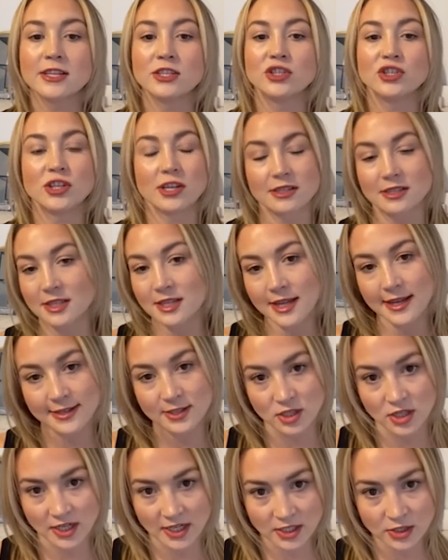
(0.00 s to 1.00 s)
just in case
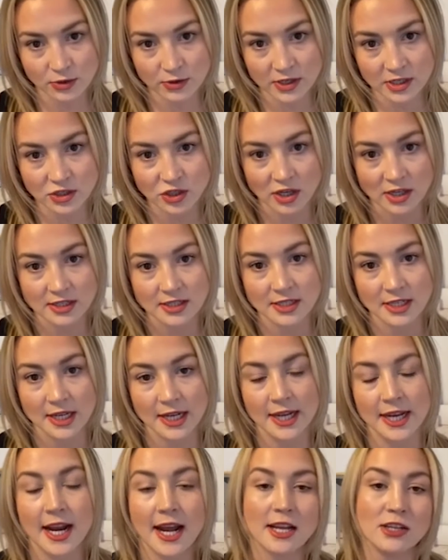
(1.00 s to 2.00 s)
you need to adjust
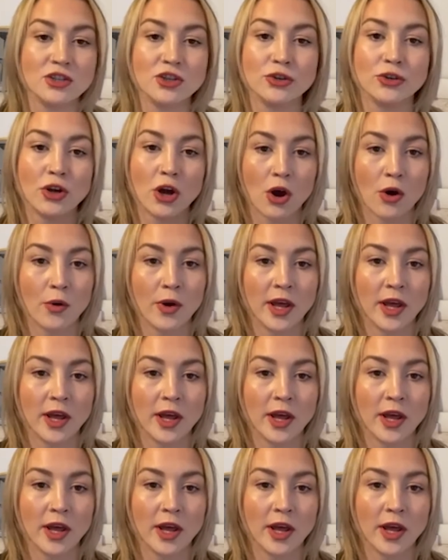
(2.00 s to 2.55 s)
it as you go,